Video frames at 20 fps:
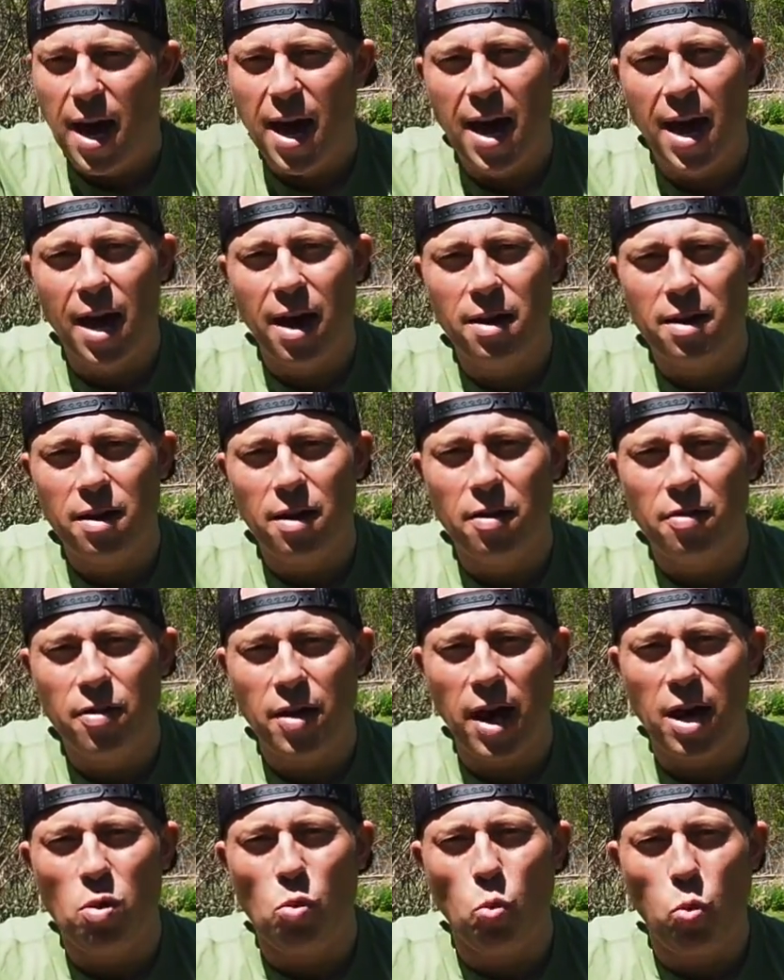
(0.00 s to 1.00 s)
and
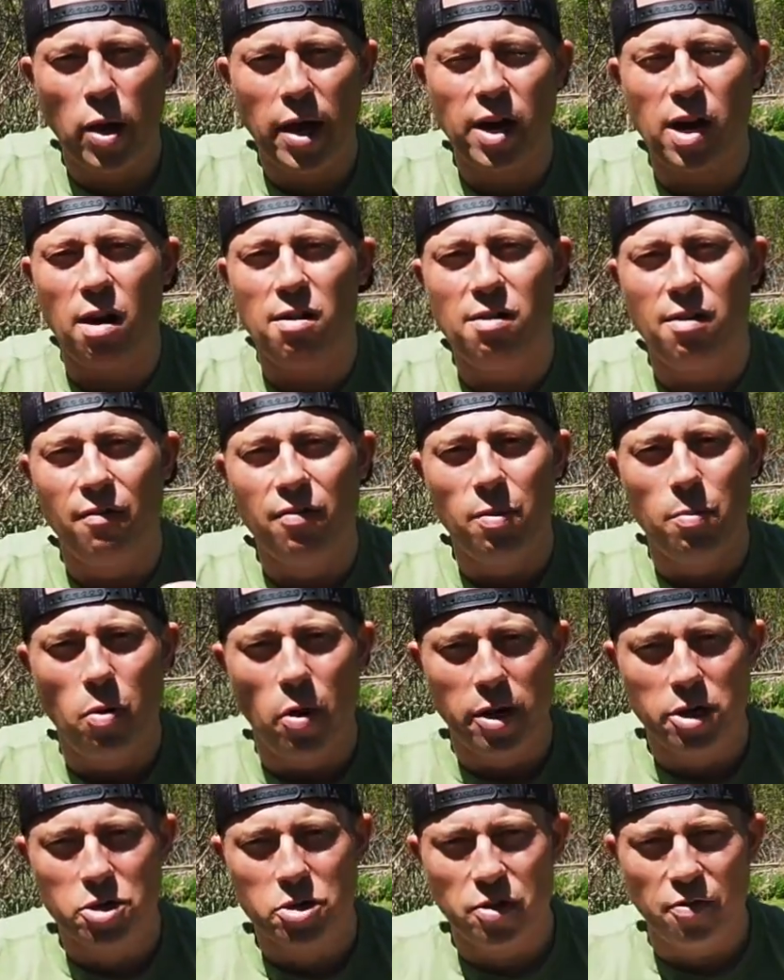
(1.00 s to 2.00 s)
they wick all of the
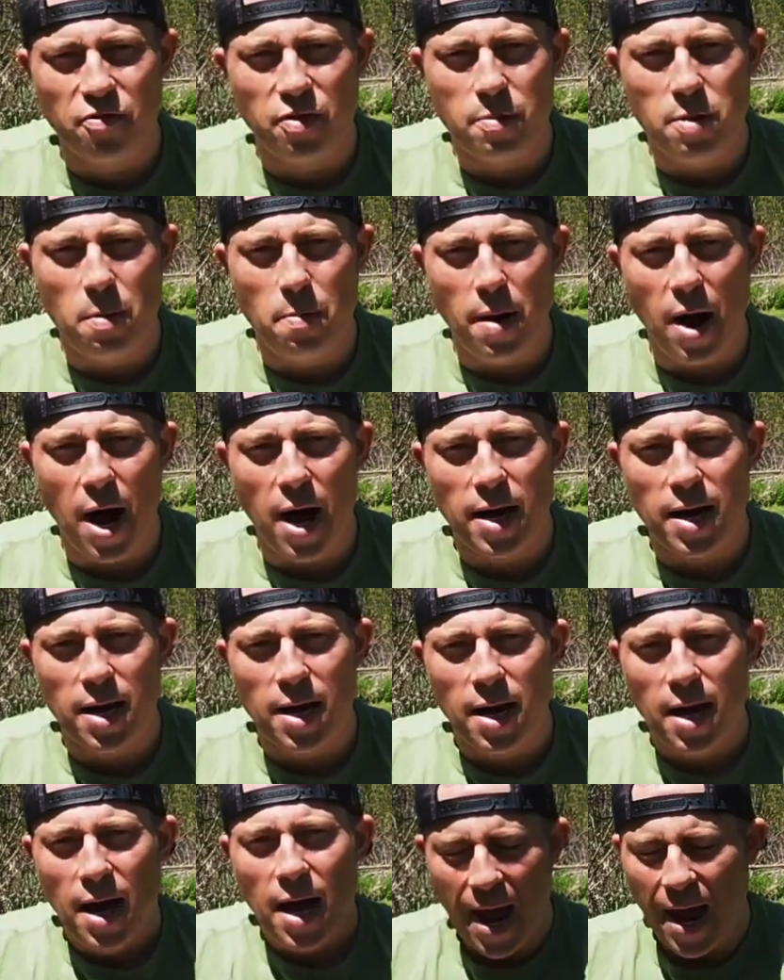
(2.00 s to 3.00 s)
moisture from your body.